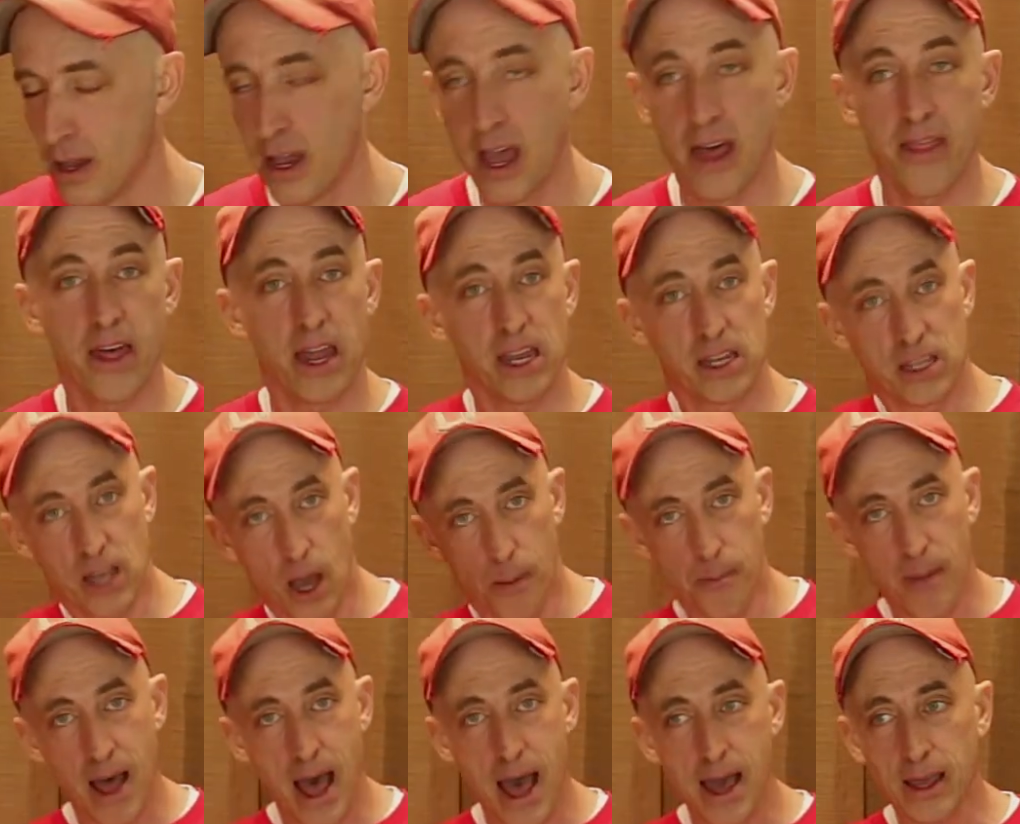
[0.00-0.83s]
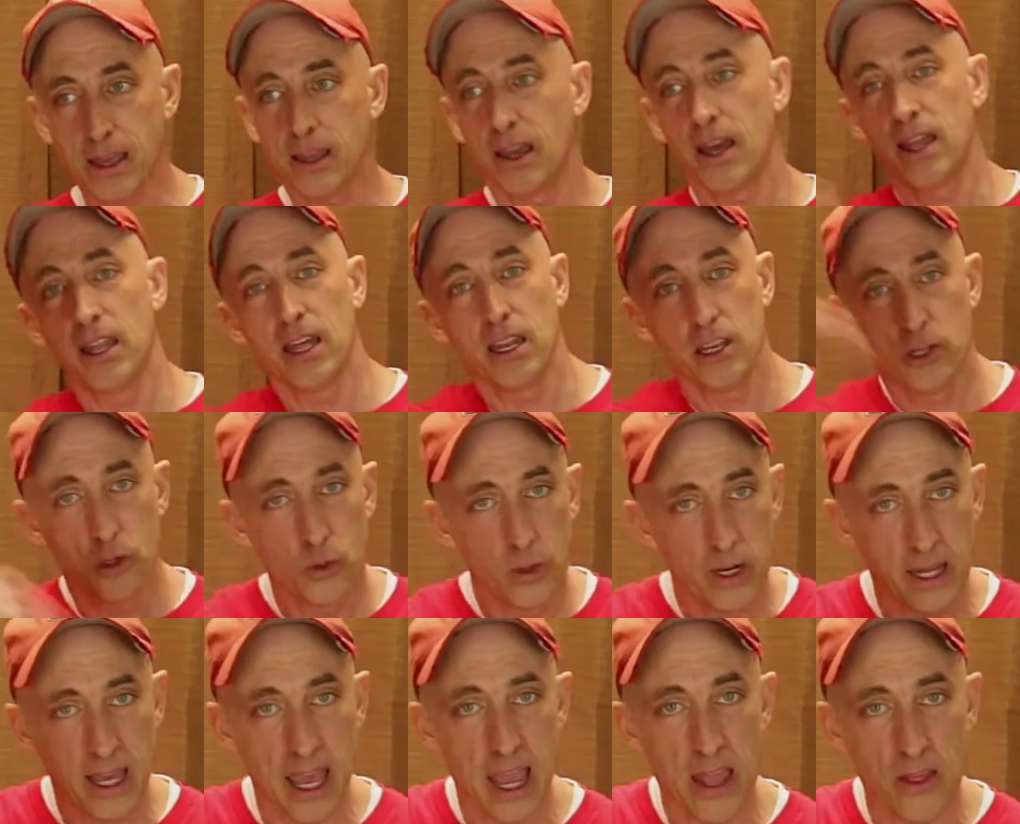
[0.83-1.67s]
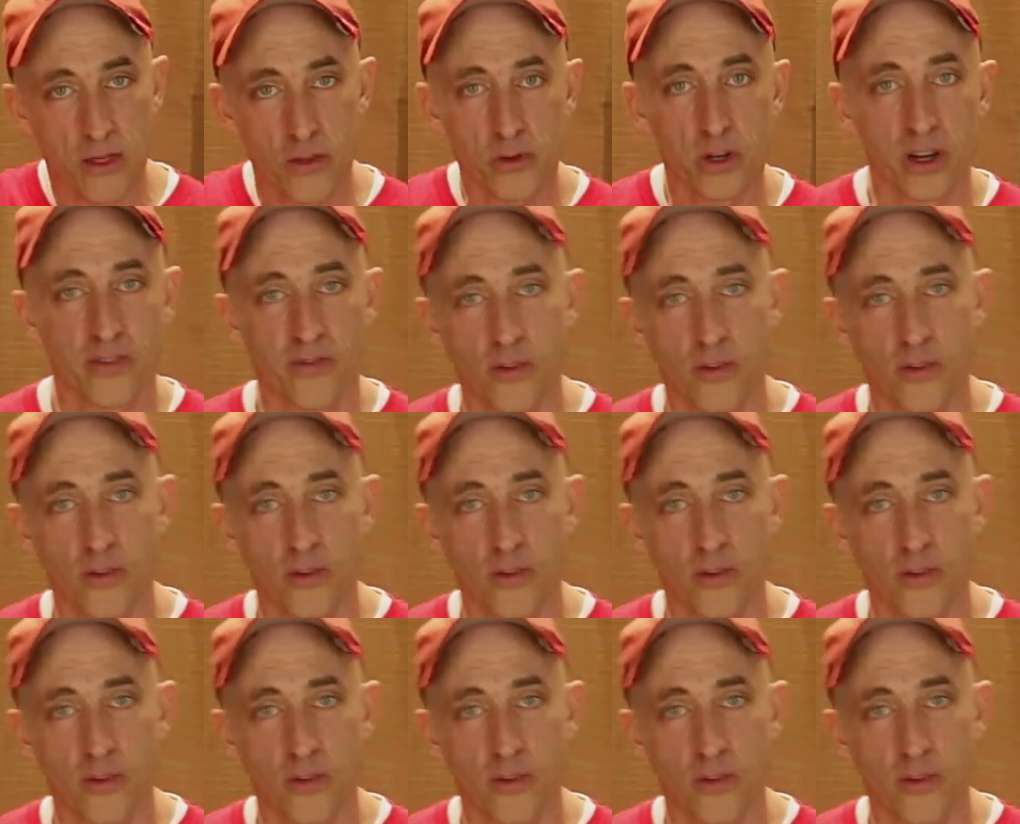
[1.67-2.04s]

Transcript: And then he'd come back, and then he'd do it again 3 or